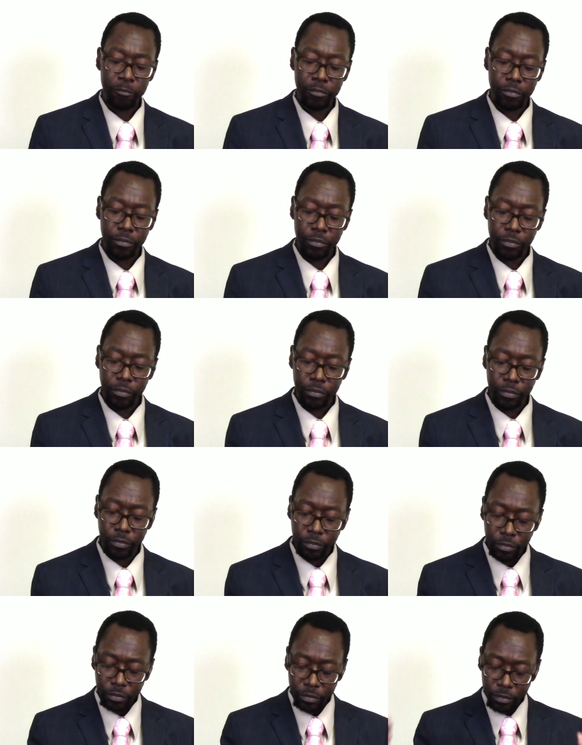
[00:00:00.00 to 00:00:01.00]

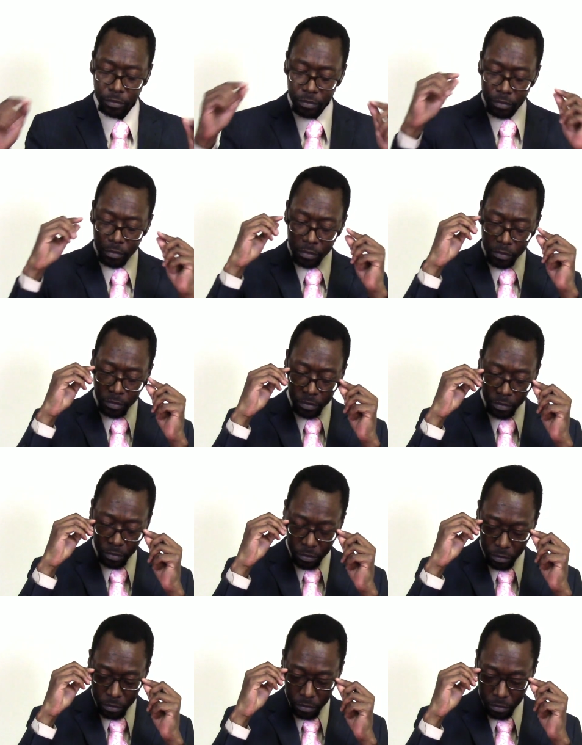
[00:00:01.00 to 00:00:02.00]

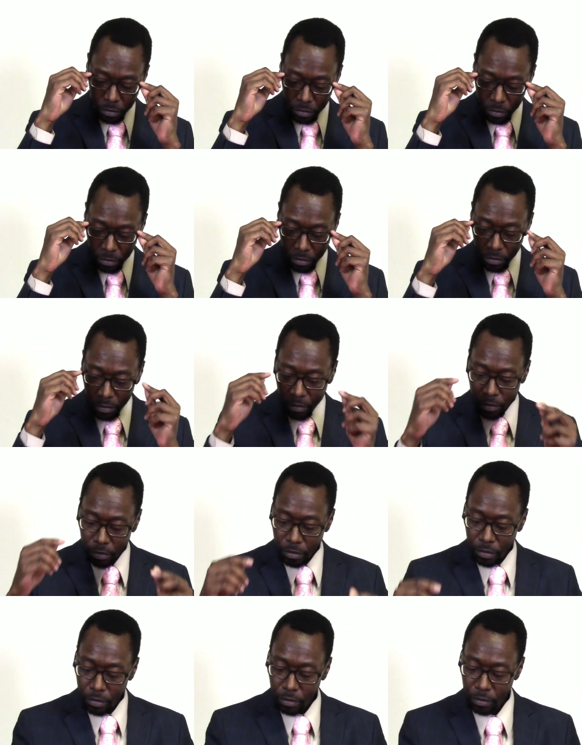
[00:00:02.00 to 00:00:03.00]

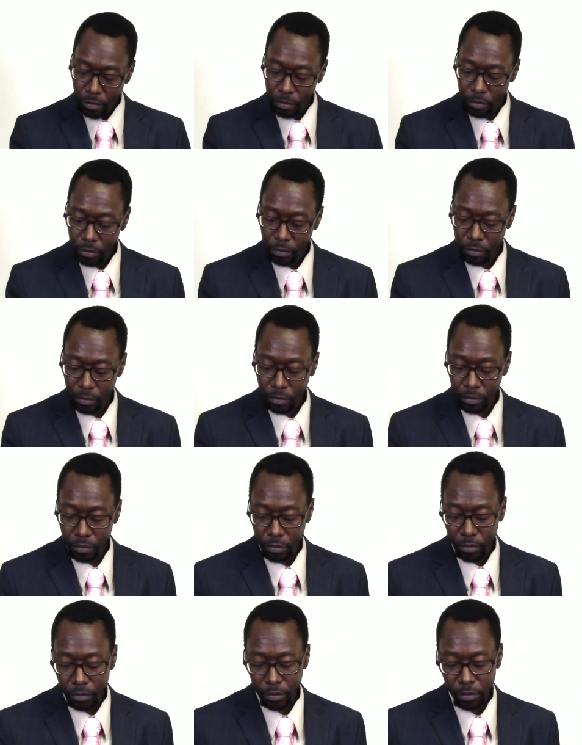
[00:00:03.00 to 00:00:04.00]

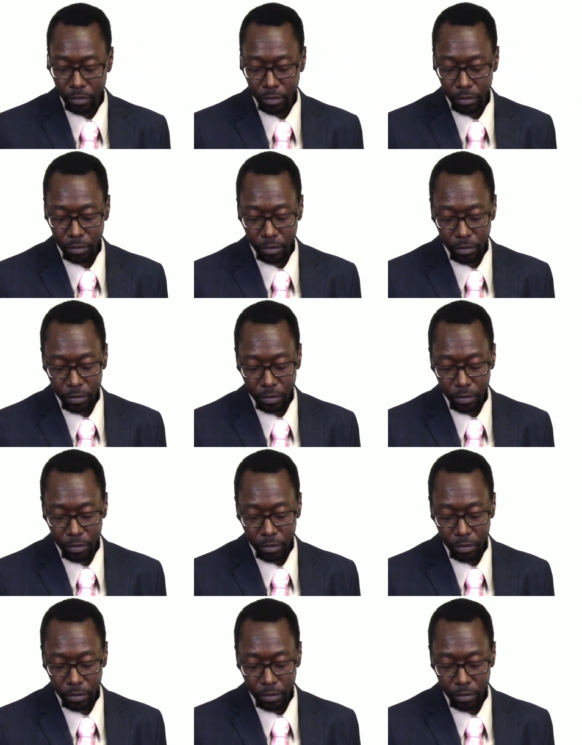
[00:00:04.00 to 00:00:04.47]
(no one is talking)